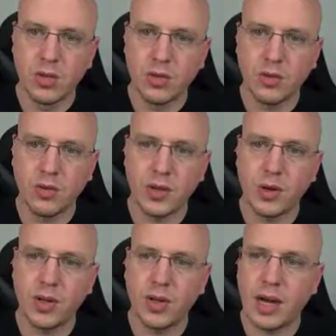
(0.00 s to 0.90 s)
So if we
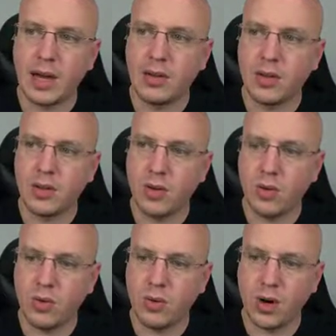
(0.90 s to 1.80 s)
go ahead and highlight the
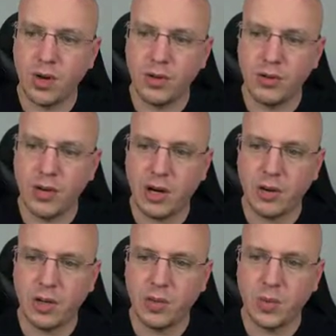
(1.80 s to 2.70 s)
whole audio file
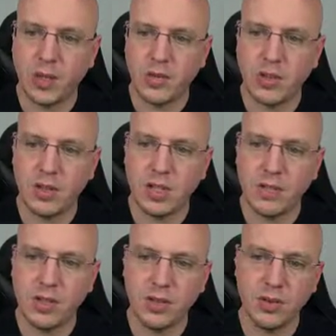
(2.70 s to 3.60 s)
here, we can see
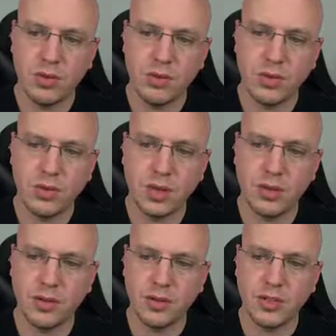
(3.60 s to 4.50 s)
72,
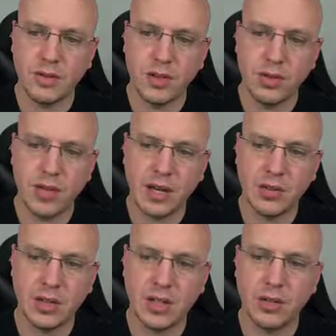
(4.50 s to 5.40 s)
uh, there's
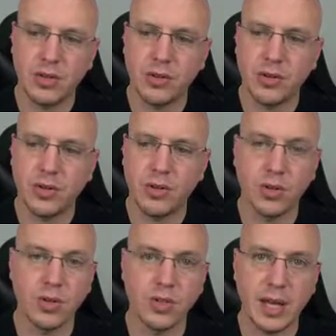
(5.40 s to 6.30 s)

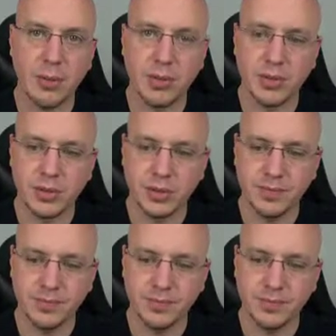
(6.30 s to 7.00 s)
72,934 samples.